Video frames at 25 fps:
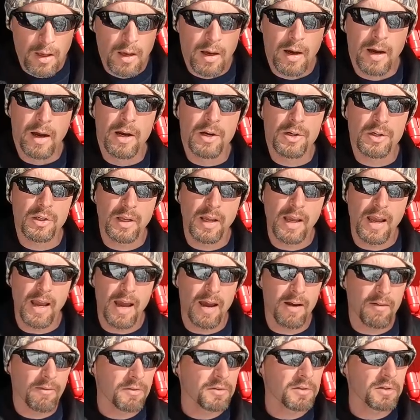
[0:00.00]
I usually
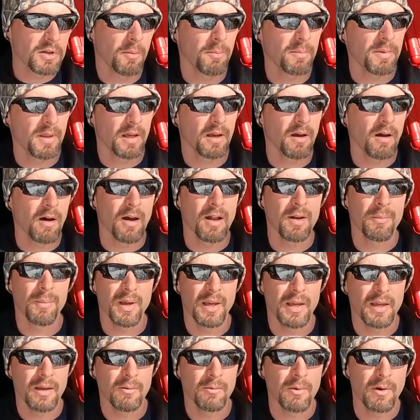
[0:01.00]
have something on
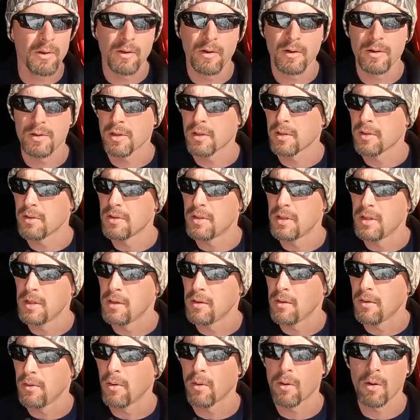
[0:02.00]
me, whether it's
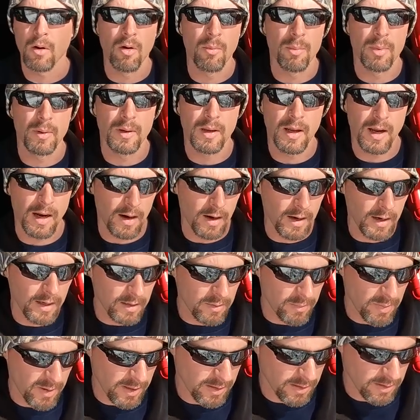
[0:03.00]
concealed or open carry,
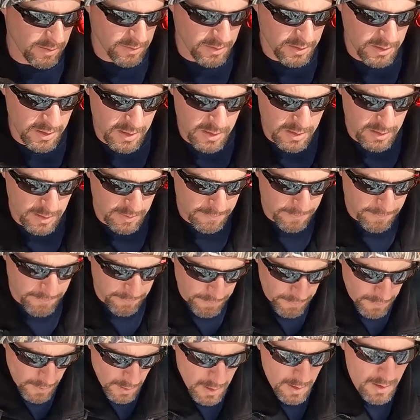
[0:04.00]
depending on the season.
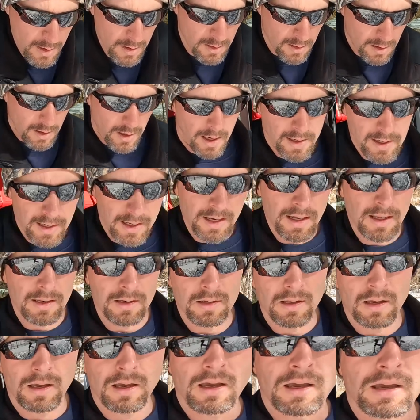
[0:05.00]
And